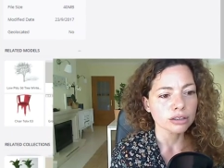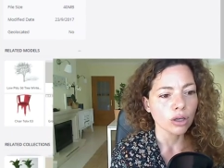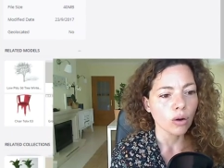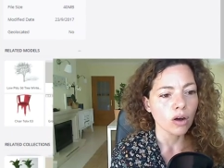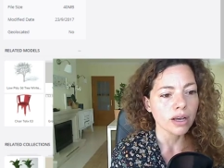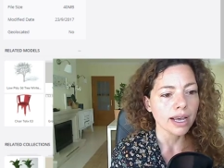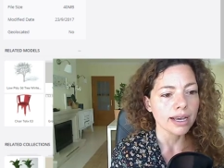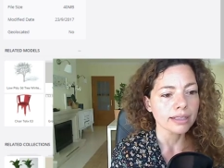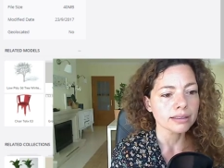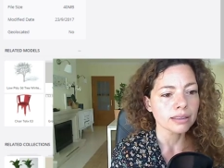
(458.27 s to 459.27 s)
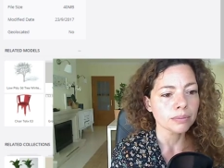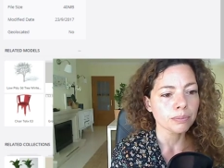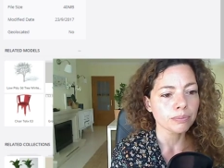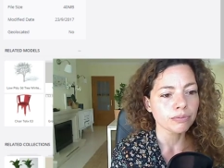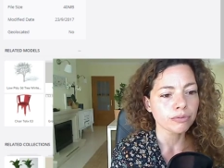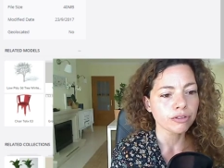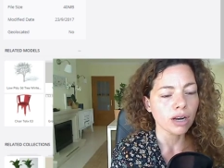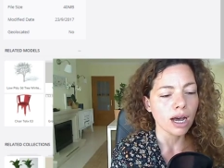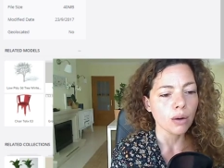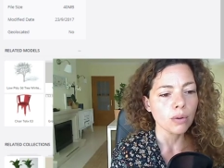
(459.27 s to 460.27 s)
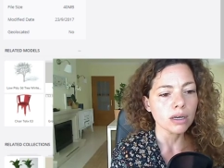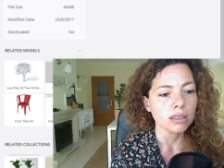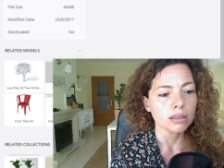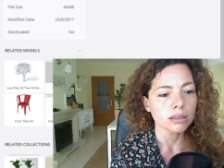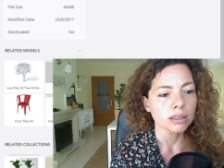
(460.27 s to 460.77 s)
So, okay, the flower